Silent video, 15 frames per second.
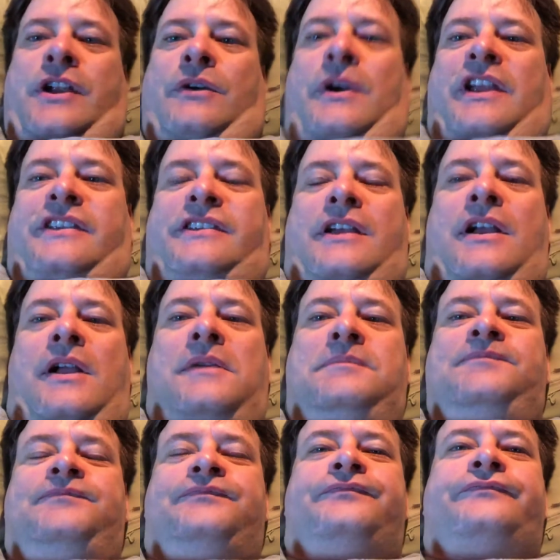anyways,
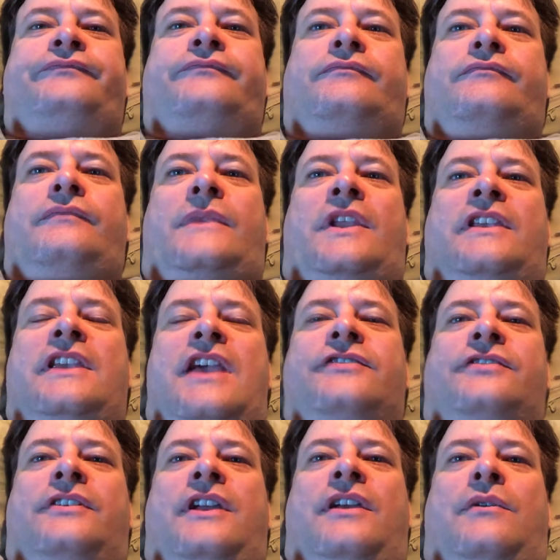um,
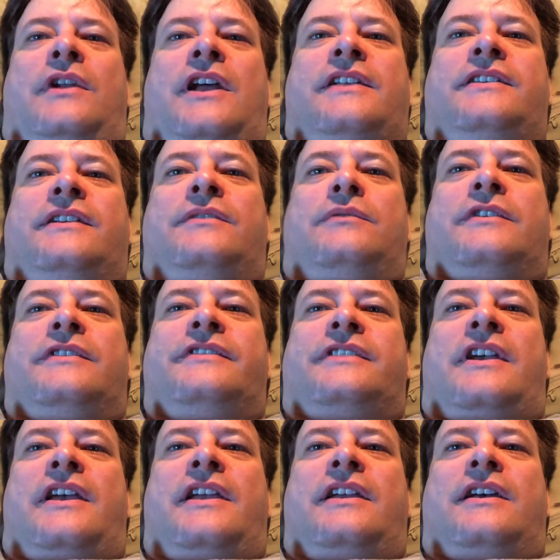yesterday what I did was
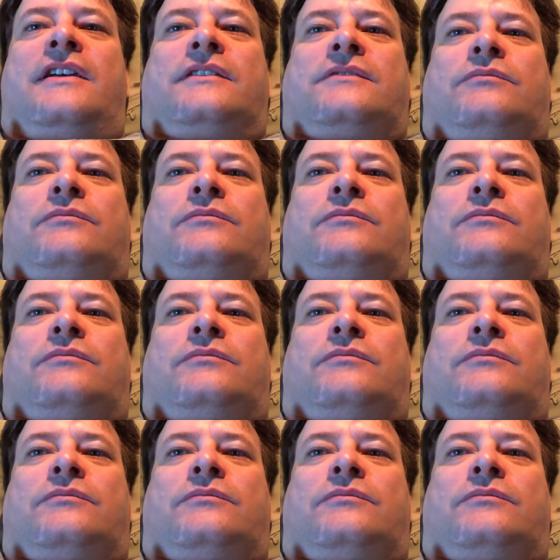I, uh,